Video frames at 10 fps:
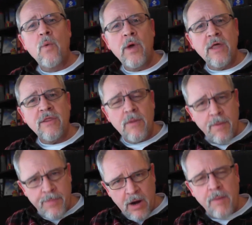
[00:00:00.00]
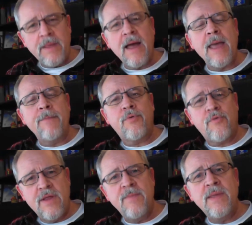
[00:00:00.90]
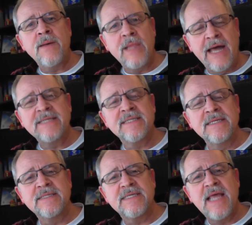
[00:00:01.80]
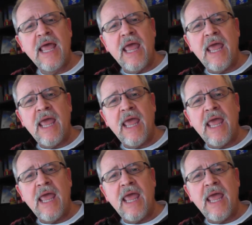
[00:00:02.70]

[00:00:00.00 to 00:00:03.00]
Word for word: with Power BI premium license.